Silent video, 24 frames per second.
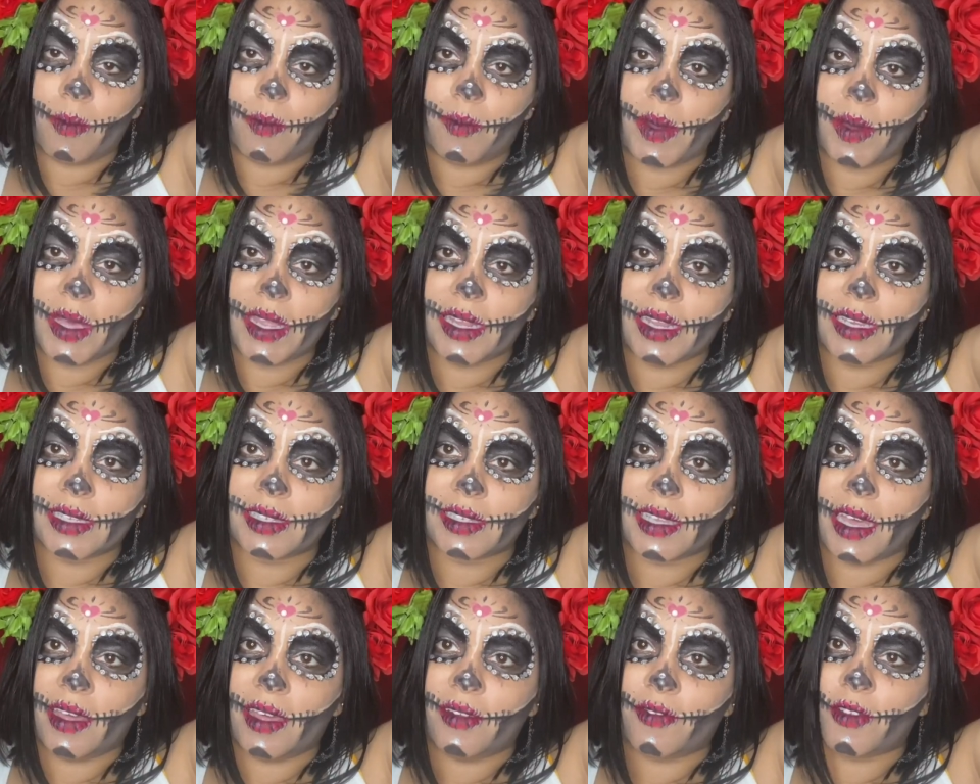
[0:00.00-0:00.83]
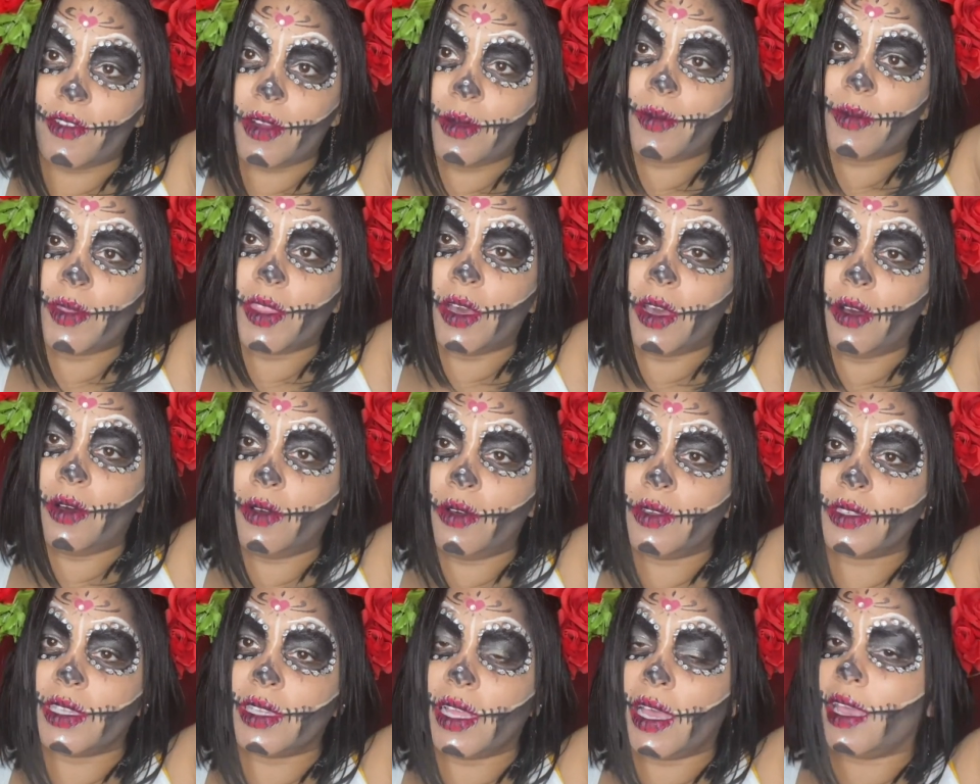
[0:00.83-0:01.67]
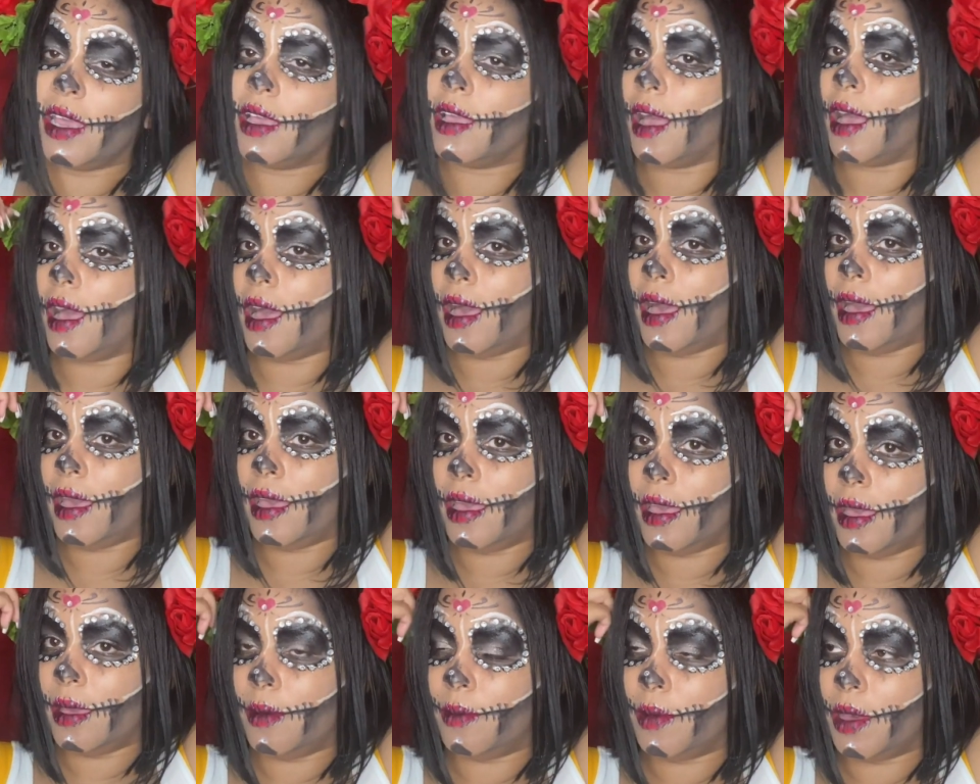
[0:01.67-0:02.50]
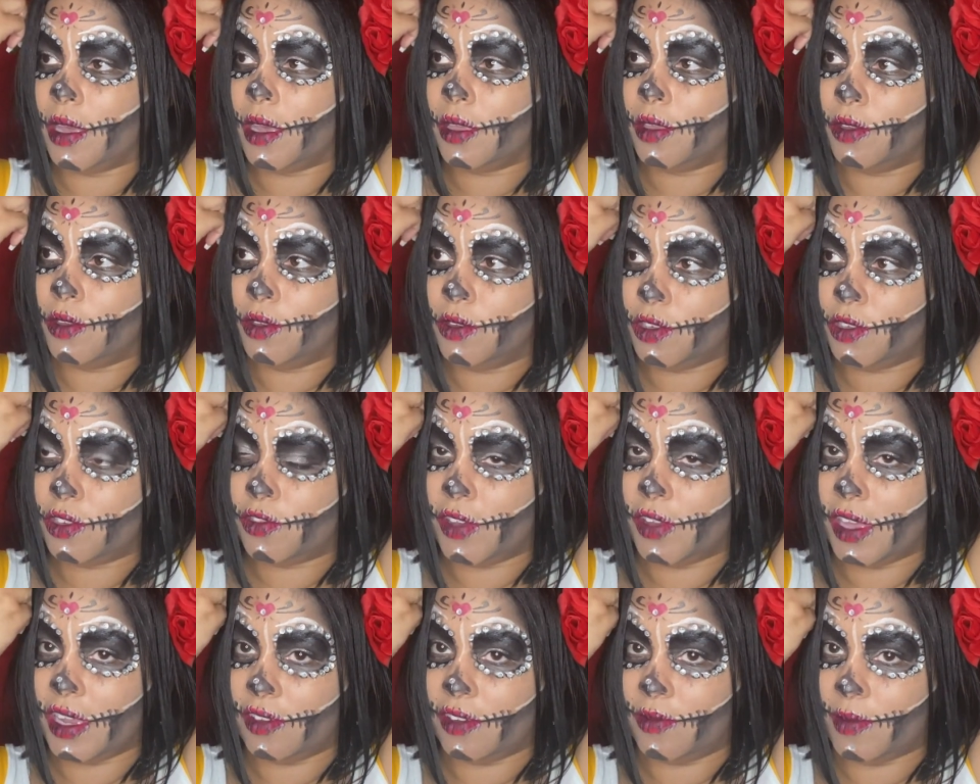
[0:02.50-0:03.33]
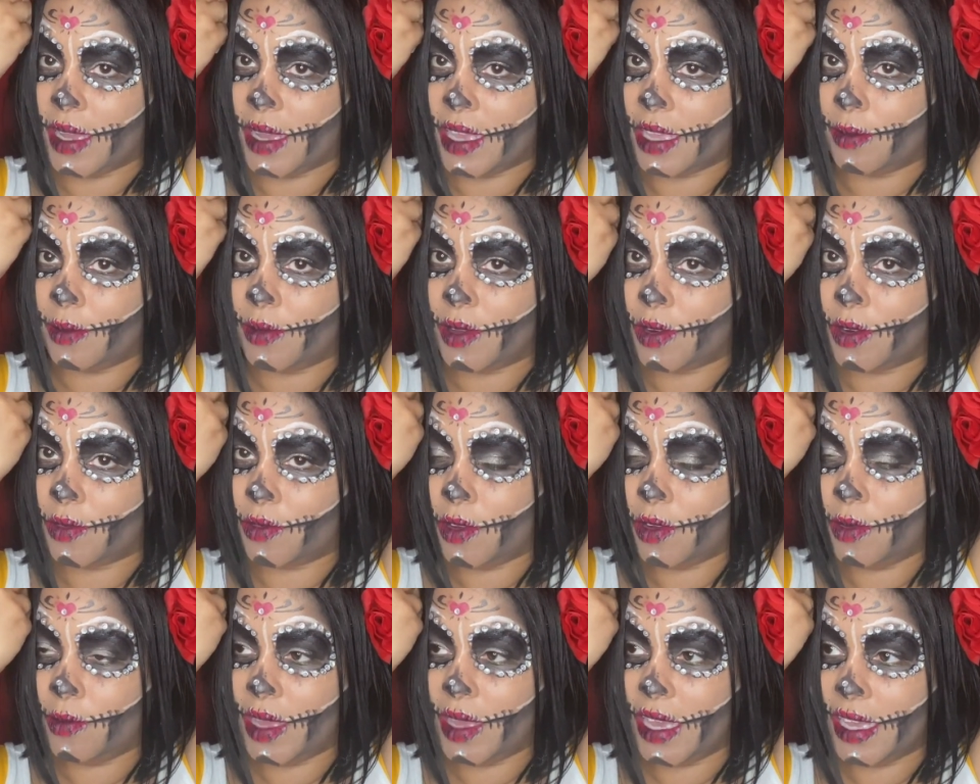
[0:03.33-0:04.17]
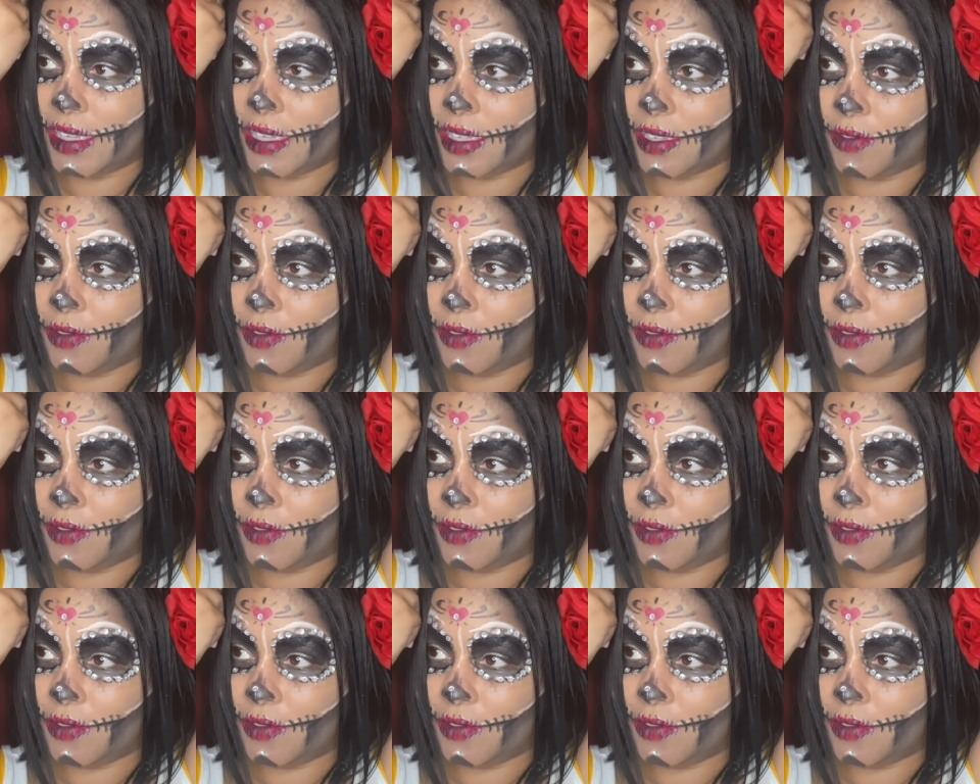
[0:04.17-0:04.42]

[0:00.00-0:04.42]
But aside from those, like, I am a huge fan of My Chemical Romance.